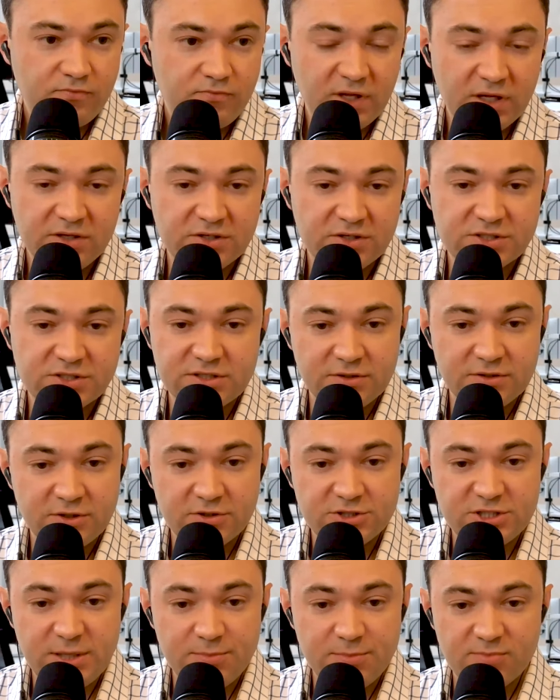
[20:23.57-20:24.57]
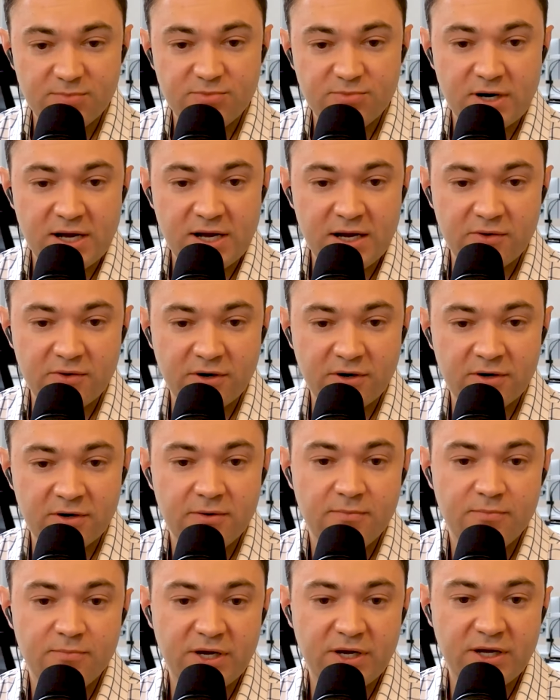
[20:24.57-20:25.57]
just they're cheaper per hour,
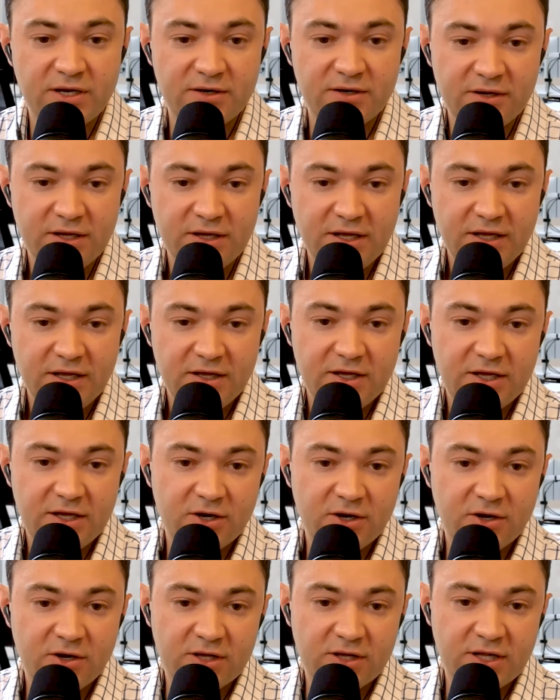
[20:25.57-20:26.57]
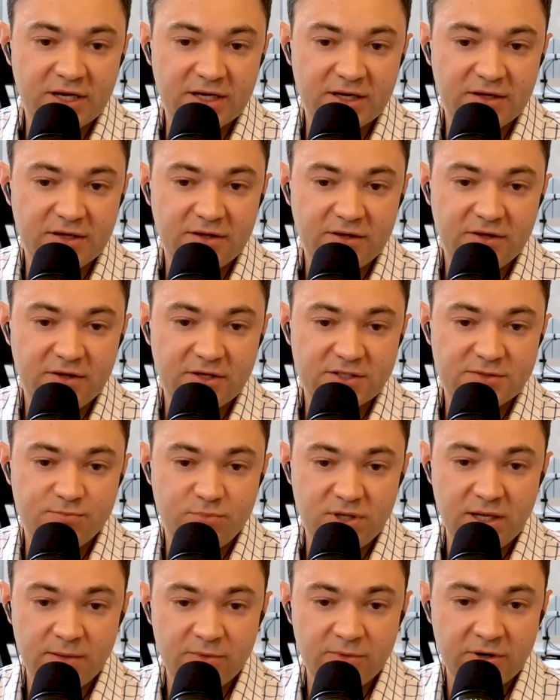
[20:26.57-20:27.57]
but like this
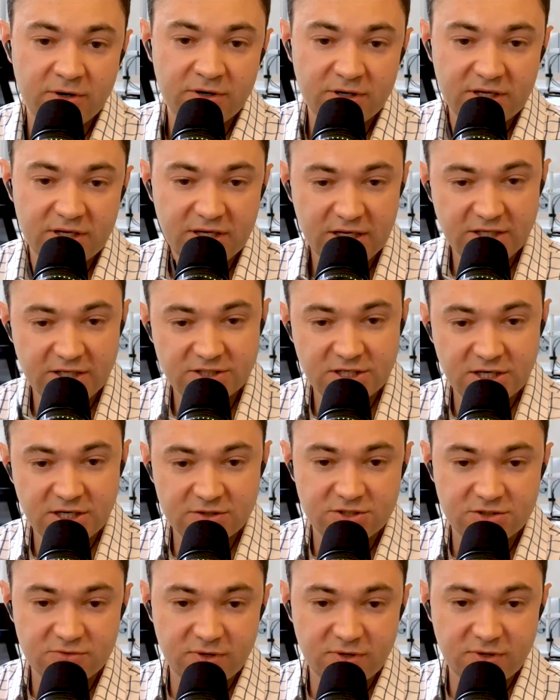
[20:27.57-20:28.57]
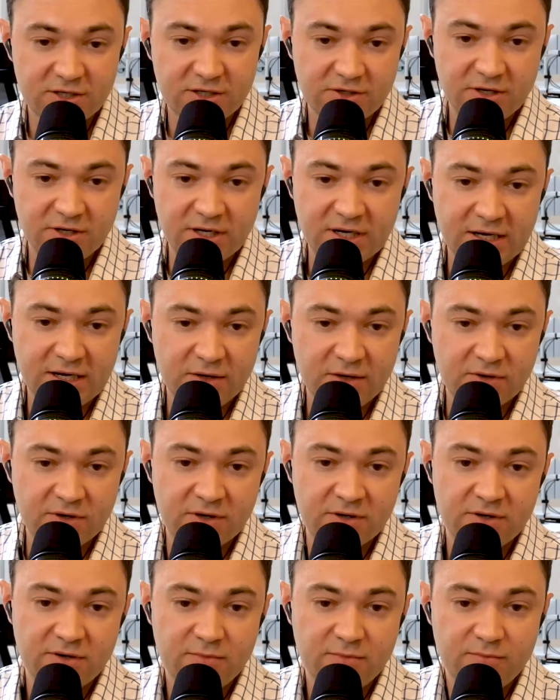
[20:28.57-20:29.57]
plumber, he charged 300 an
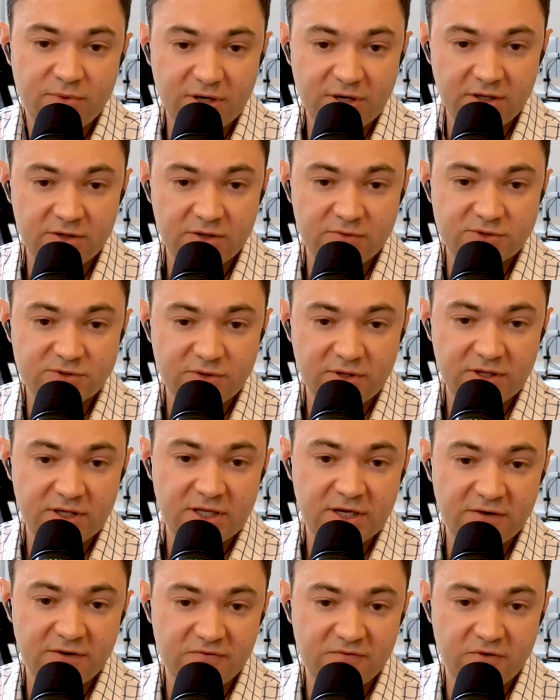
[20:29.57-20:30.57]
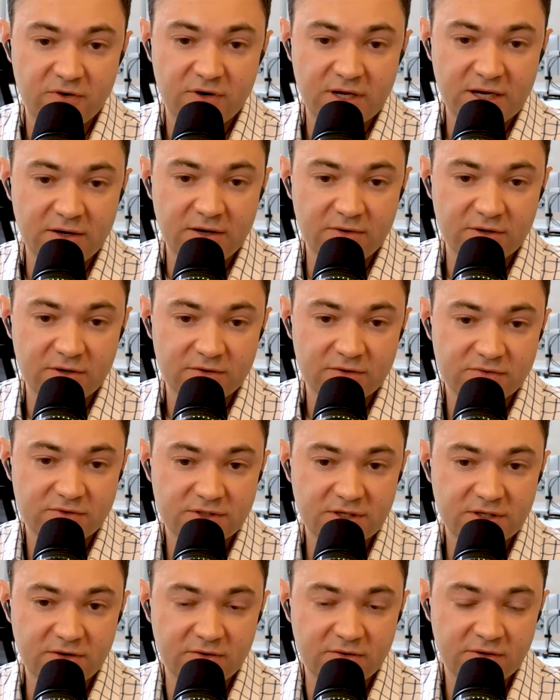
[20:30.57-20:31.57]
hour, but he was only there for an hour.
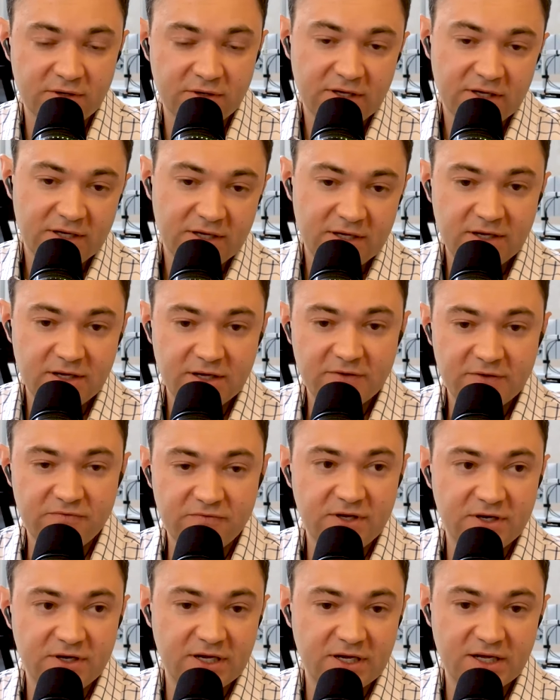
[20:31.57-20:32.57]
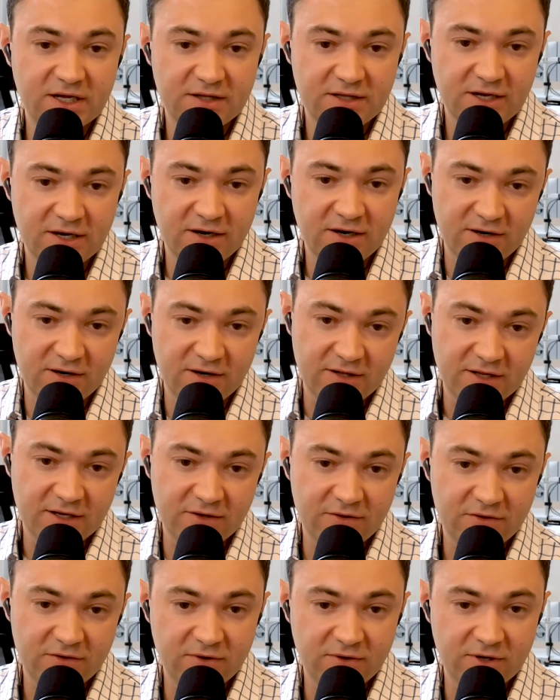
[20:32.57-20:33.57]
So a fee to get there and
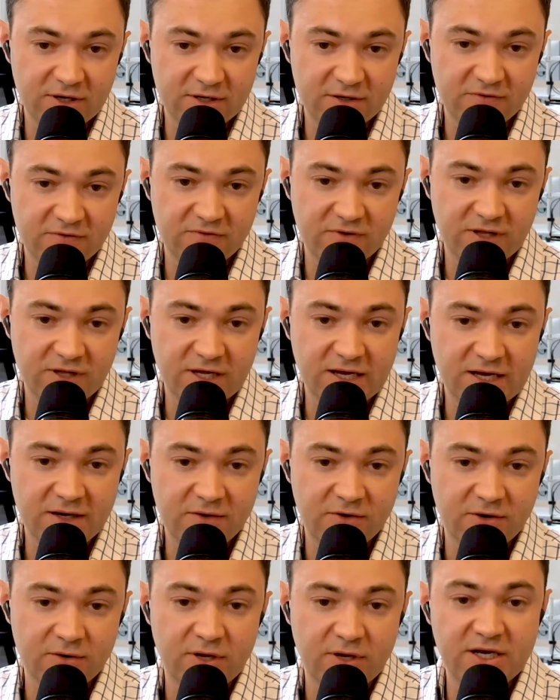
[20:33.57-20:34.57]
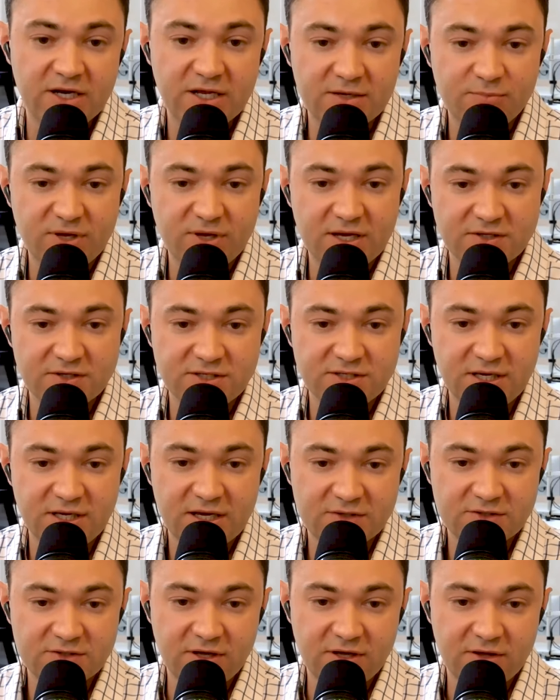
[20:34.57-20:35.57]
then 300 for the hour. And because he
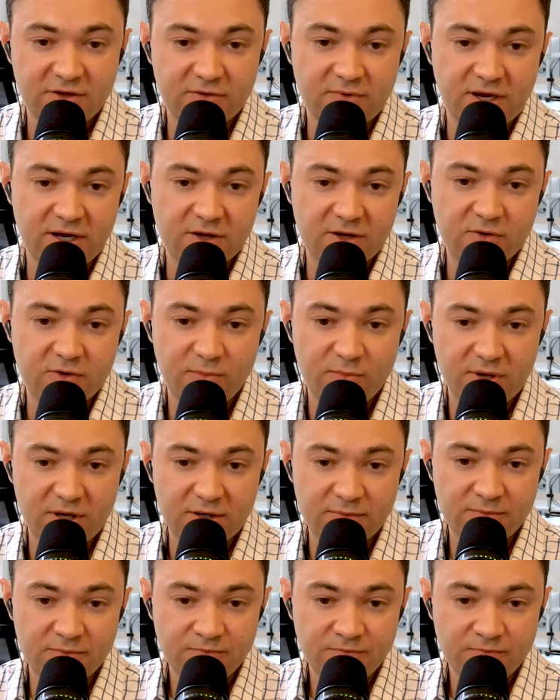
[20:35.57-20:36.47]
has all the right equipment